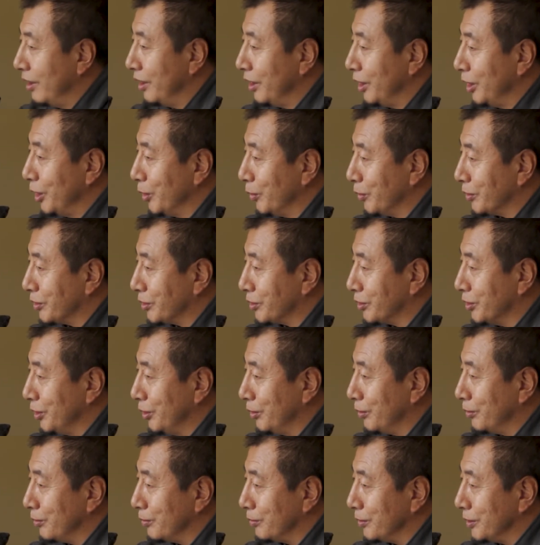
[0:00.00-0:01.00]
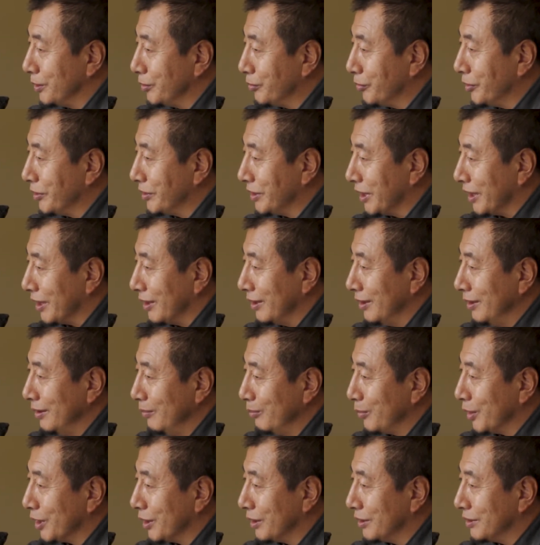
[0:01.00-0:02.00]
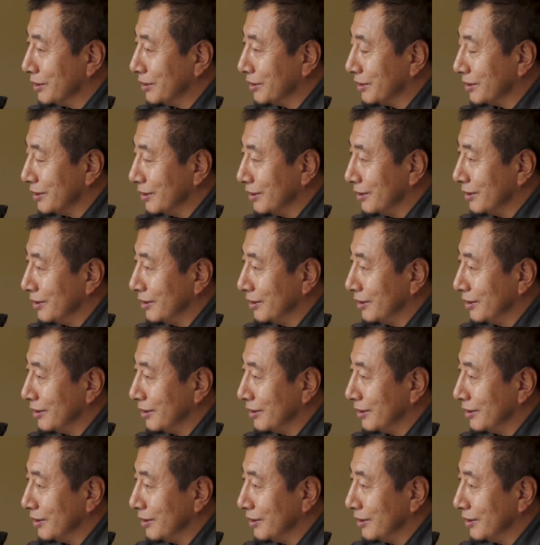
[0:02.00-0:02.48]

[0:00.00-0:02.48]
It was so interesting because